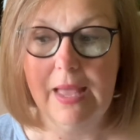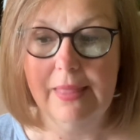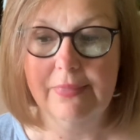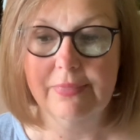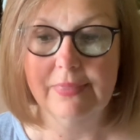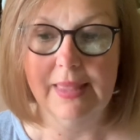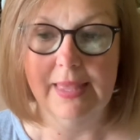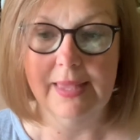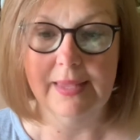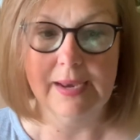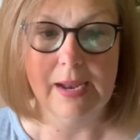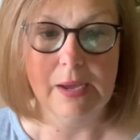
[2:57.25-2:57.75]
and
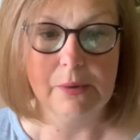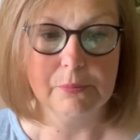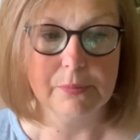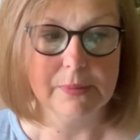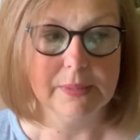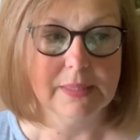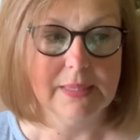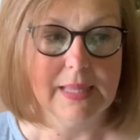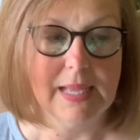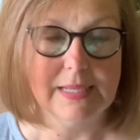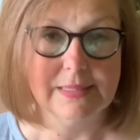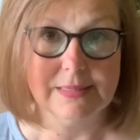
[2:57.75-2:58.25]
then I
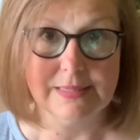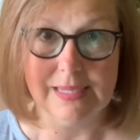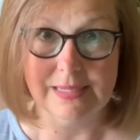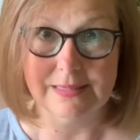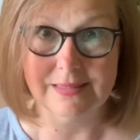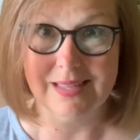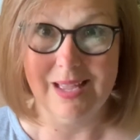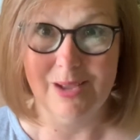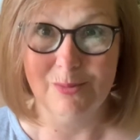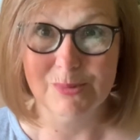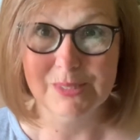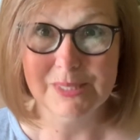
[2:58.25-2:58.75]
realized
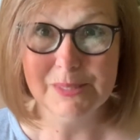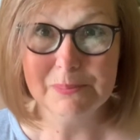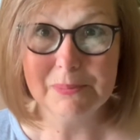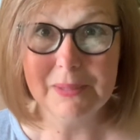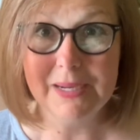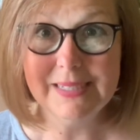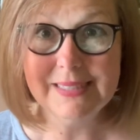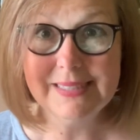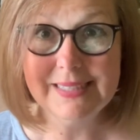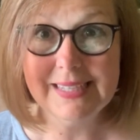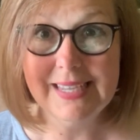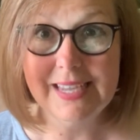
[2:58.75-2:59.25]
as I was
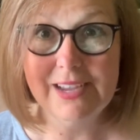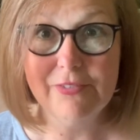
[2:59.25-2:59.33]
pricing